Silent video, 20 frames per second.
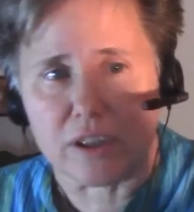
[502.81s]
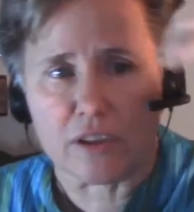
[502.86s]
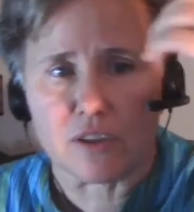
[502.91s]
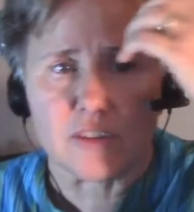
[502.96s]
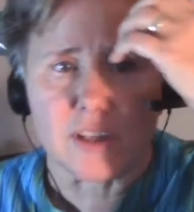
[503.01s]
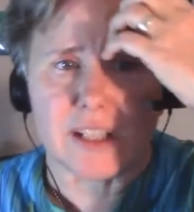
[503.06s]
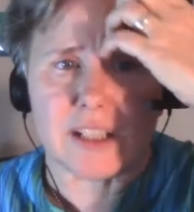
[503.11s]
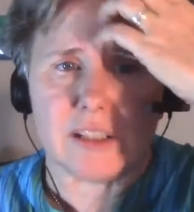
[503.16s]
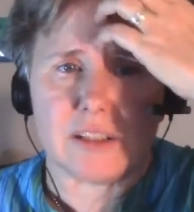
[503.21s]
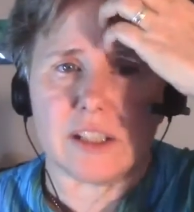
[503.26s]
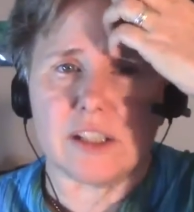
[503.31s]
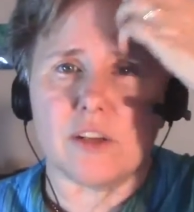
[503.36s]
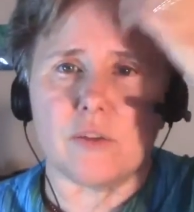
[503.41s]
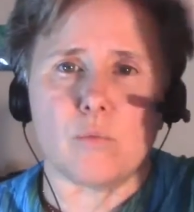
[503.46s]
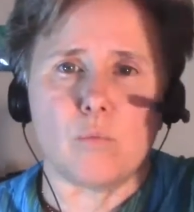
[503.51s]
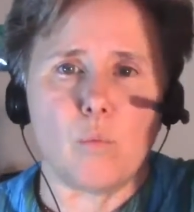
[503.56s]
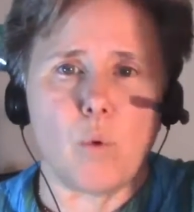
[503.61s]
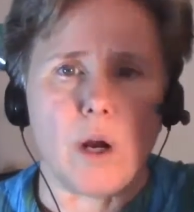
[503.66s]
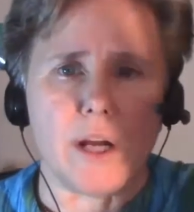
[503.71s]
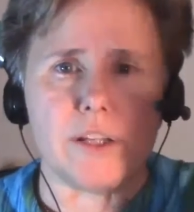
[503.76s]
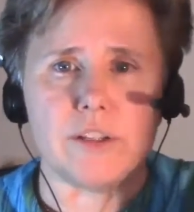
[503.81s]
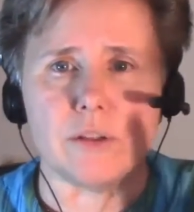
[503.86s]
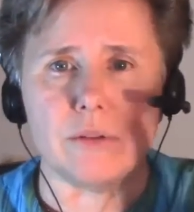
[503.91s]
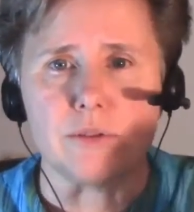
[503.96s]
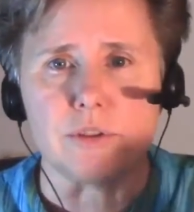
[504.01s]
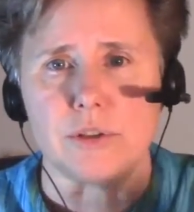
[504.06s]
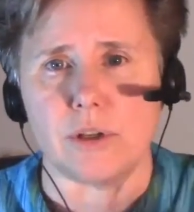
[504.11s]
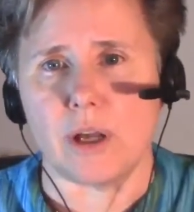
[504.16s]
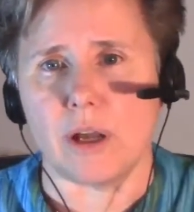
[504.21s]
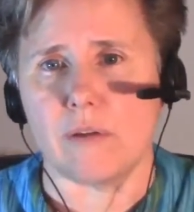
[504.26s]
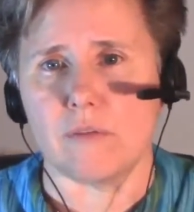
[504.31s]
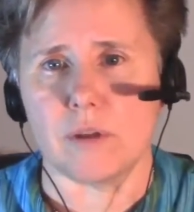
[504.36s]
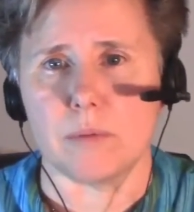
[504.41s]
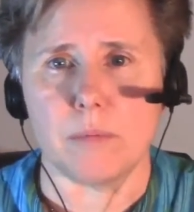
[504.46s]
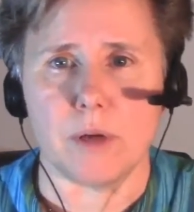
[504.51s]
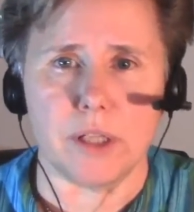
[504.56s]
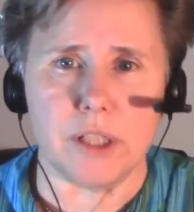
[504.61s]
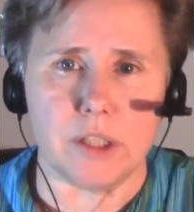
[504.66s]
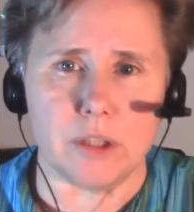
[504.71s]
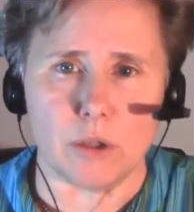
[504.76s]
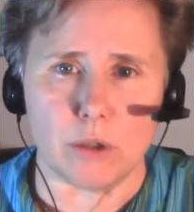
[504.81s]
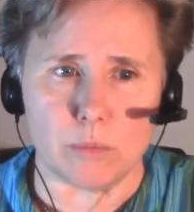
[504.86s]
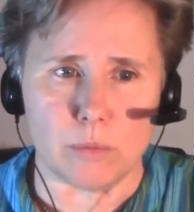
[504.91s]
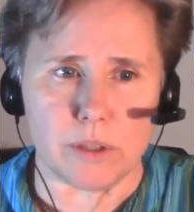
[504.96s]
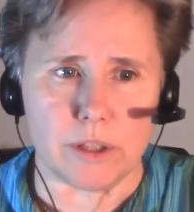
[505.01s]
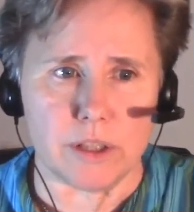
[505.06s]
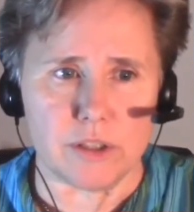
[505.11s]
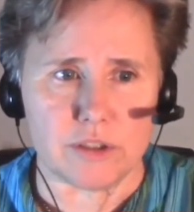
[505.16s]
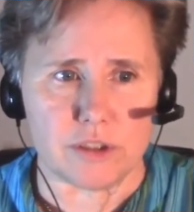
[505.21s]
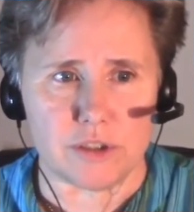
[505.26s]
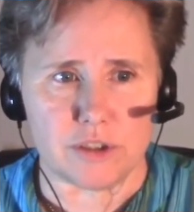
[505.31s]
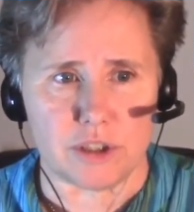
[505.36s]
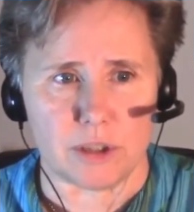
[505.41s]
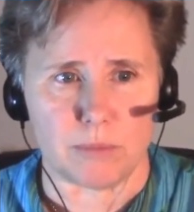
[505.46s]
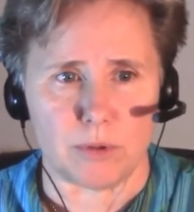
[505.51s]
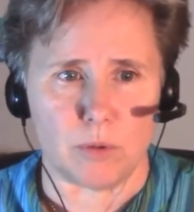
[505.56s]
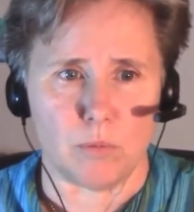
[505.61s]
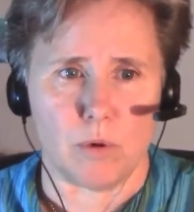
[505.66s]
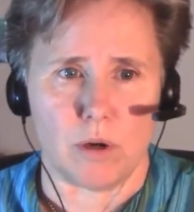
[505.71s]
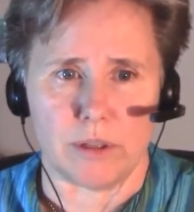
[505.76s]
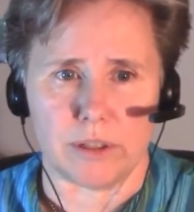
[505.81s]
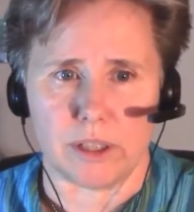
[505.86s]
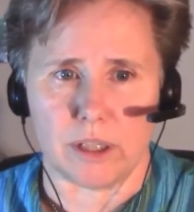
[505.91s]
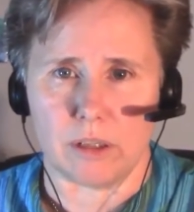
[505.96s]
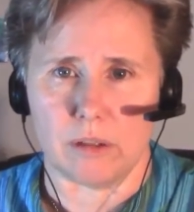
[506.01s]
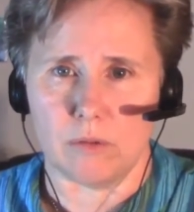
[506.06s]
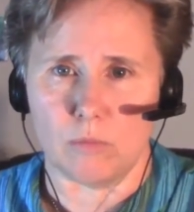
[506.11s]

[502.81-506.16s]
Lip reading: The second thing is, why don't you have the money or relationship you want yet?